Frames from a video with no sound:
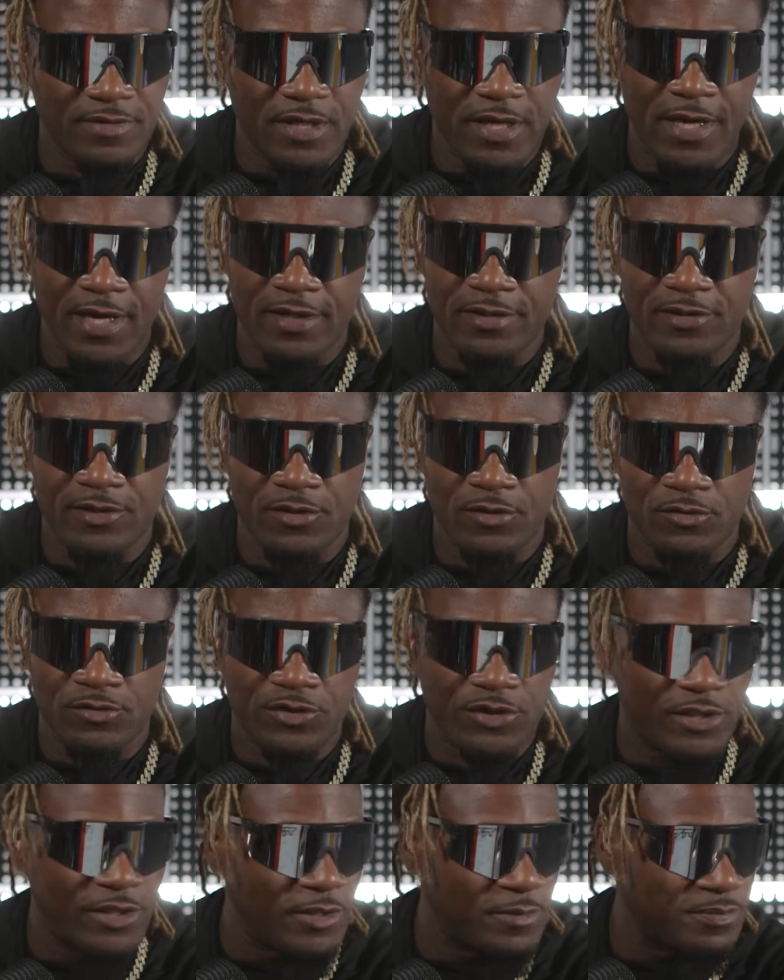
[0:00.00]
asshole
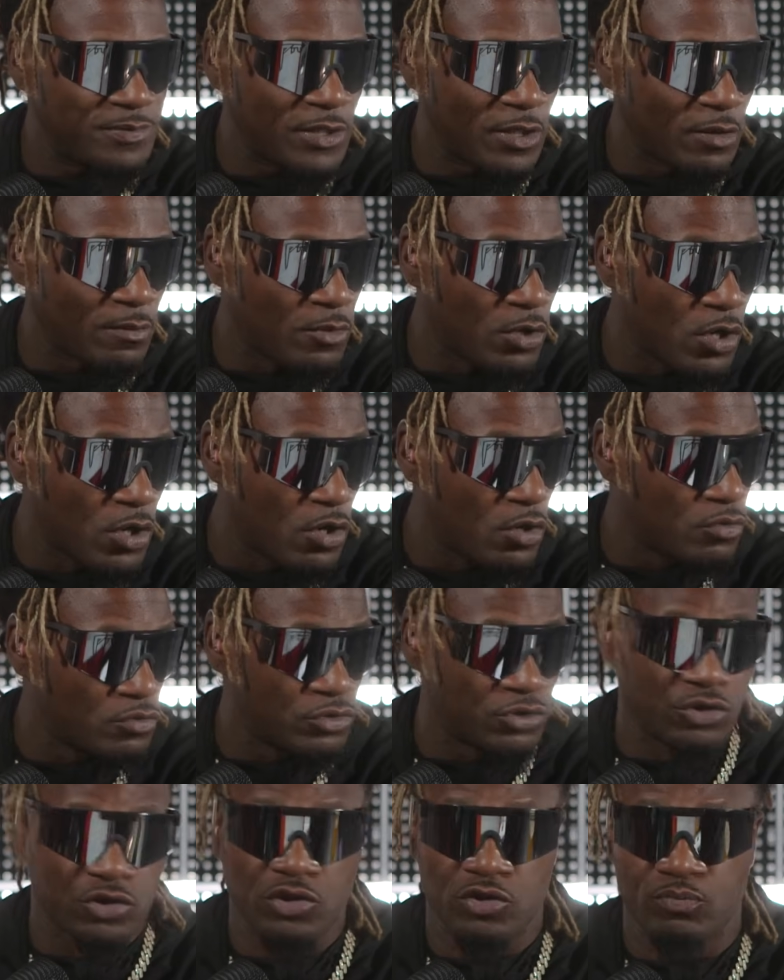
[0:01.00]
Skip talking about, oh,
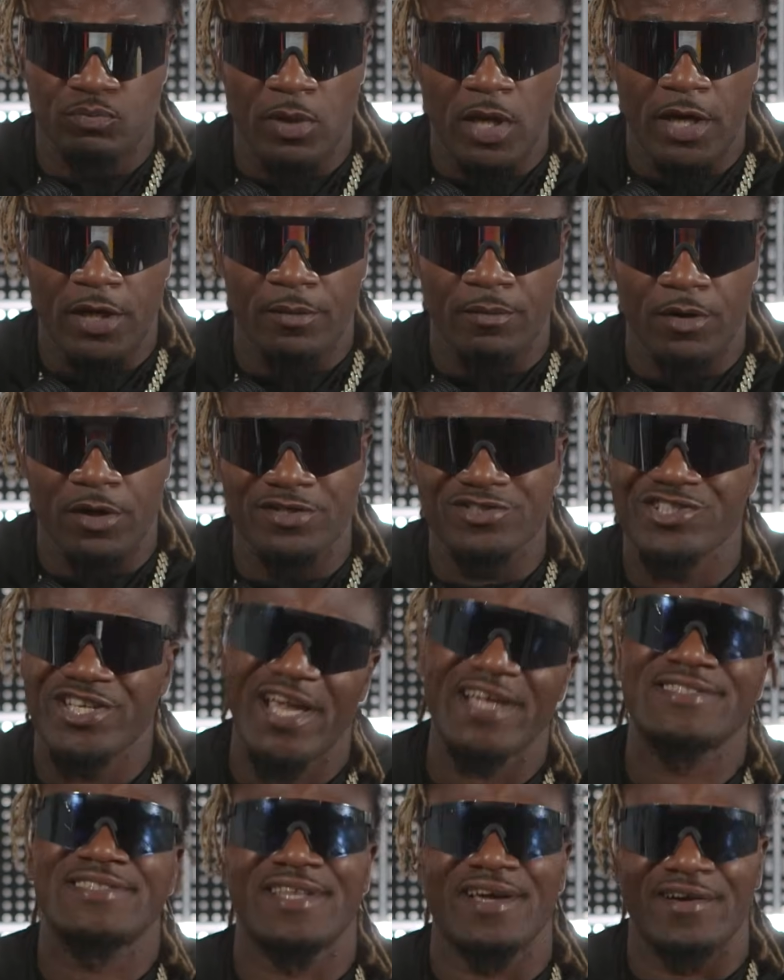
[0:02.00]
it's just black America.
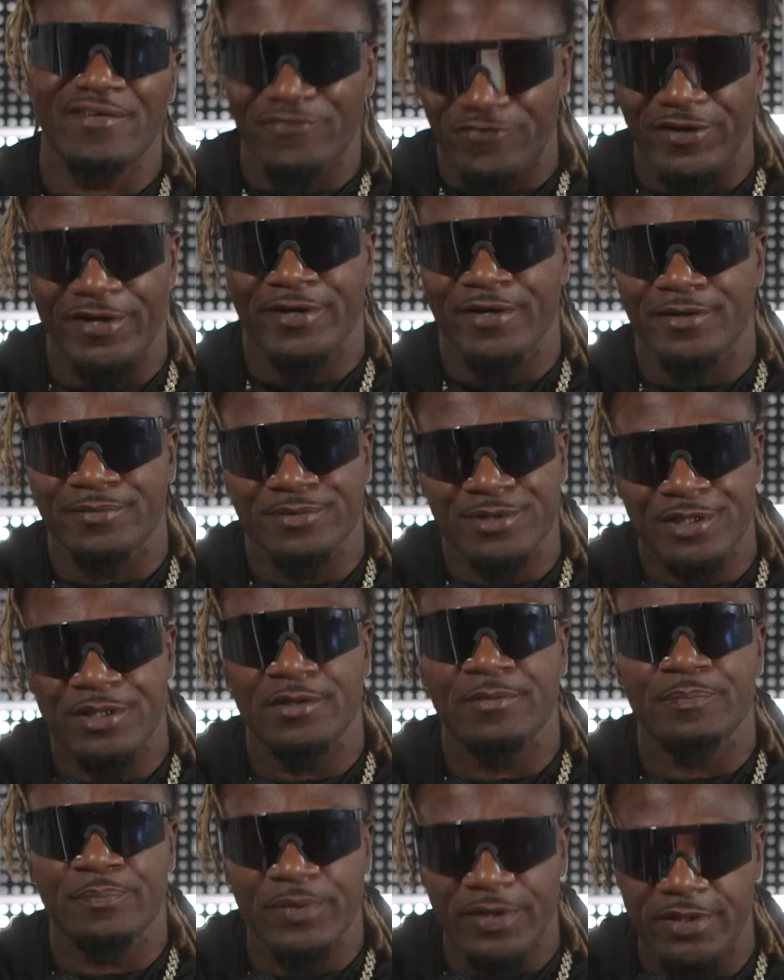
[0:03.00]
Shut the fuck up,
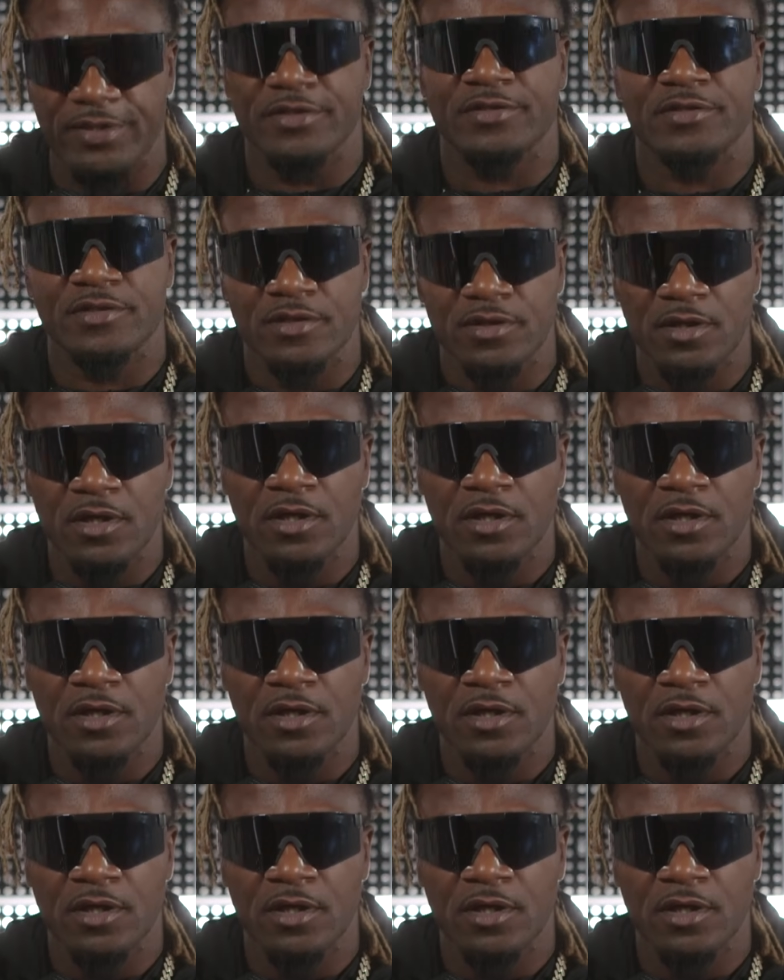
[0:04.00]
Skip, please.